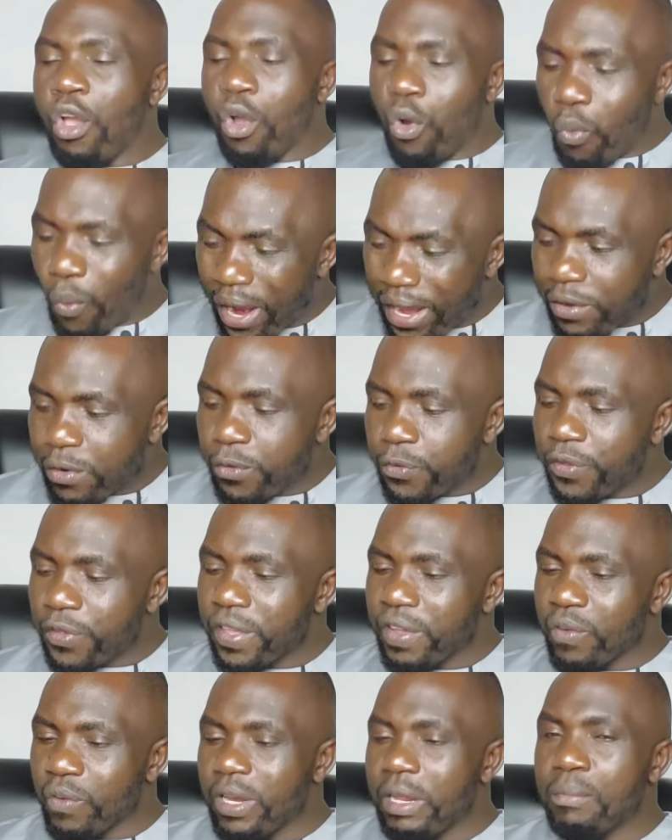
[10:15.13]
Why do you
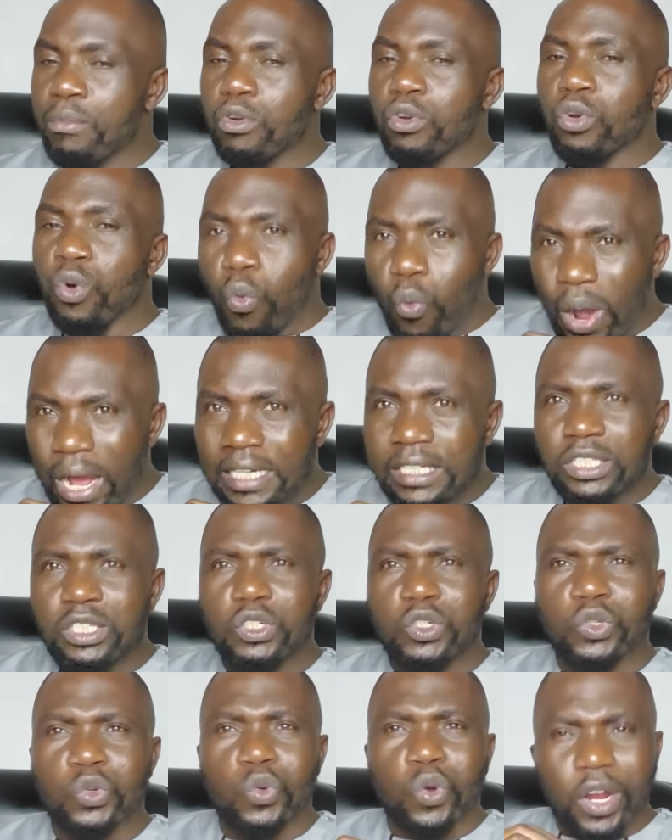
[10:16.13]
think William Ruto wants
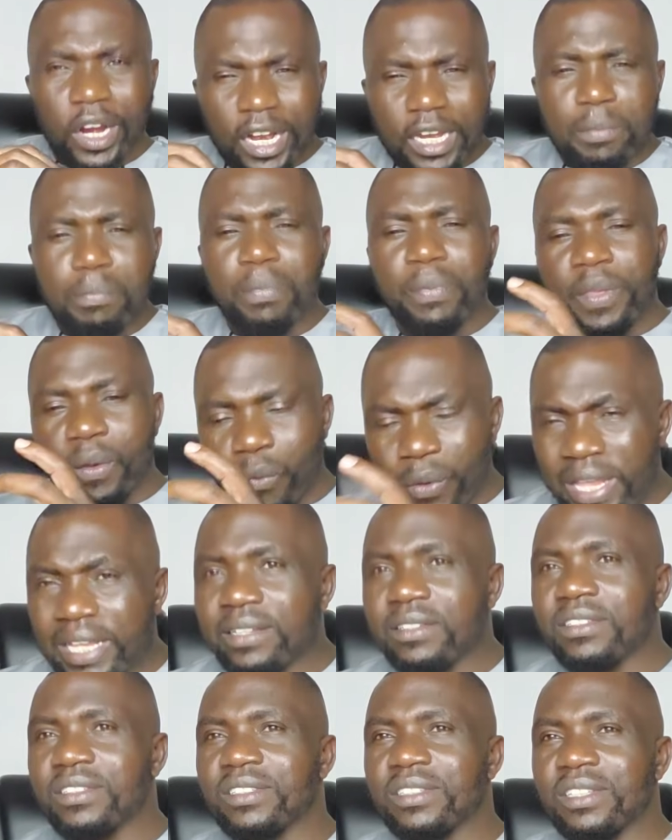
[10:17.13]
to clip the
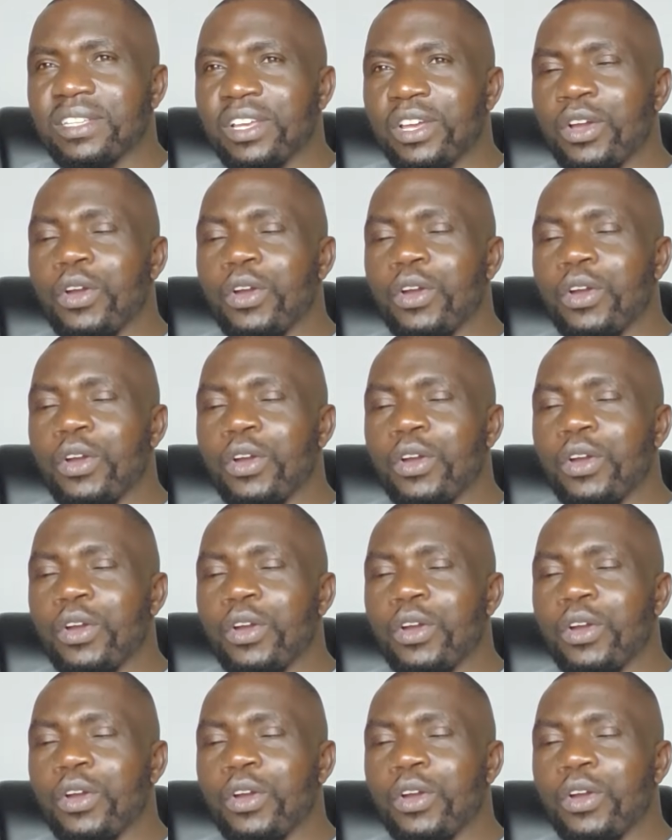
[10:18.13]
wings